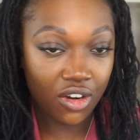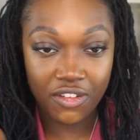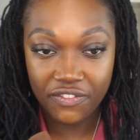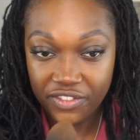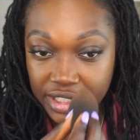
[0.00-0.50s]
or
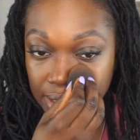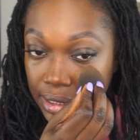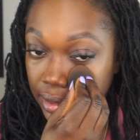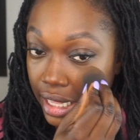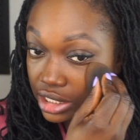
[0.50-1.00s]

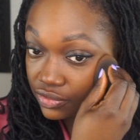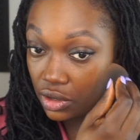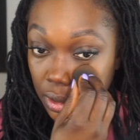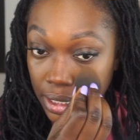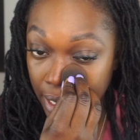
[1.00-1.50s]
physical
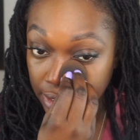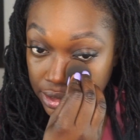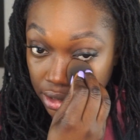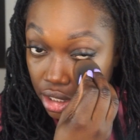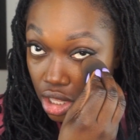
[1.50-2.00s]

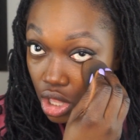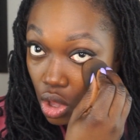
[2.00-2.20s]
exfoliation?